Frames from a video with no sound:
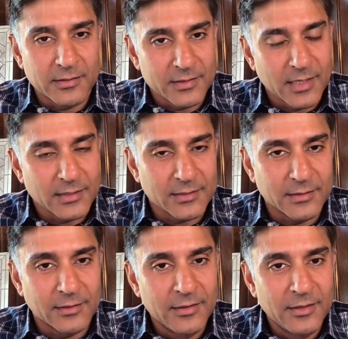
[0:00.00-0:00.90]
success,
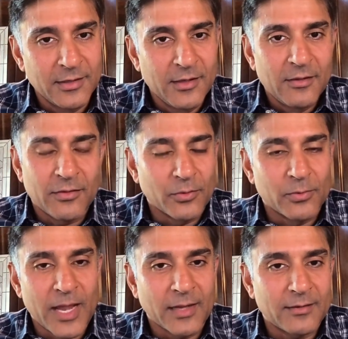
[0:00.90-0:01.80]
and through
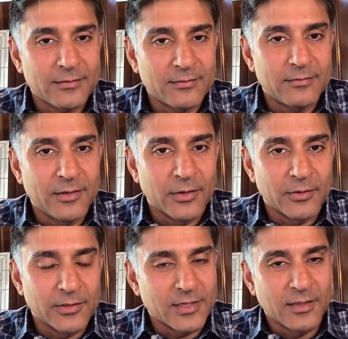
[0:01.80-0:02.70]
that,
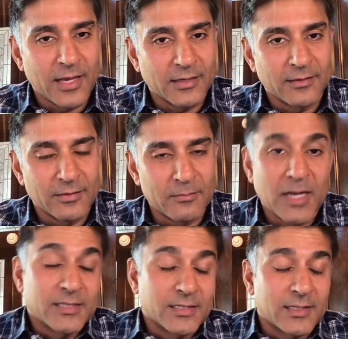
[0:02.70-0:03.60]
this collective and
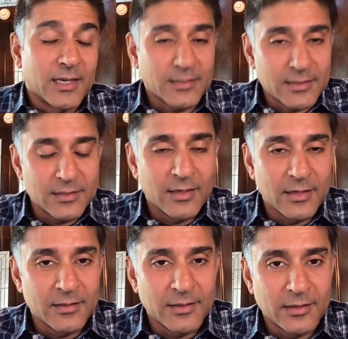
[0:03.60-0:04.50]
my success
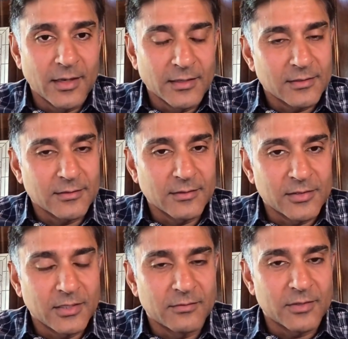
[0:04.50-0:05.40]
that gets
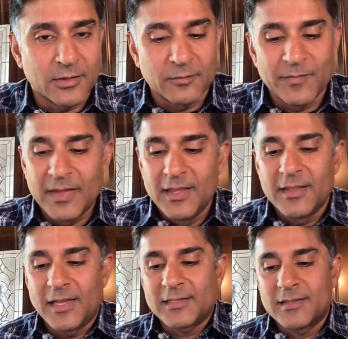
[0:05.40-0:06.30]
achieved. So
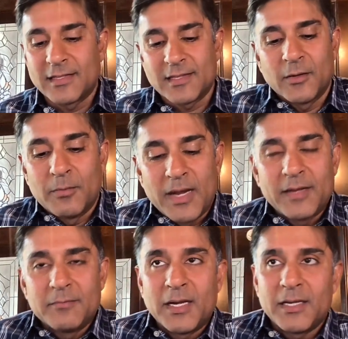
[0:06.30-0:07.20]
that's how
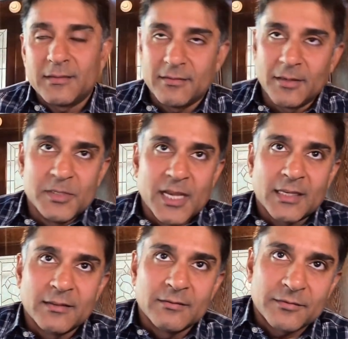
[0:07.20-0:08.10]
my
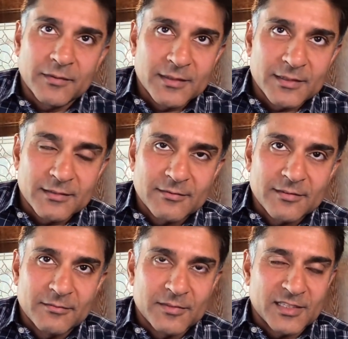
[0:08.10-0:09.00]
objective and
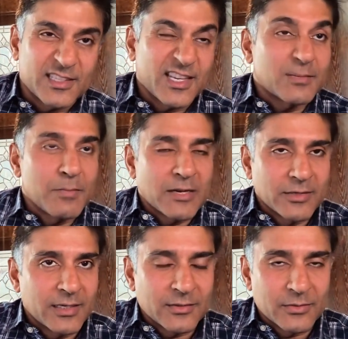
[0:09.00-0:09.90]
success
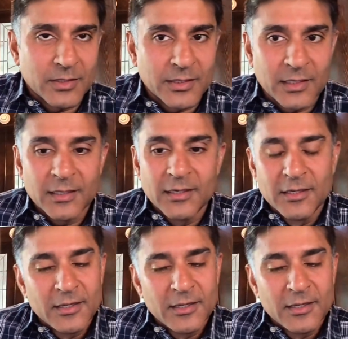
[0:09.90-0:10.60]
metric is really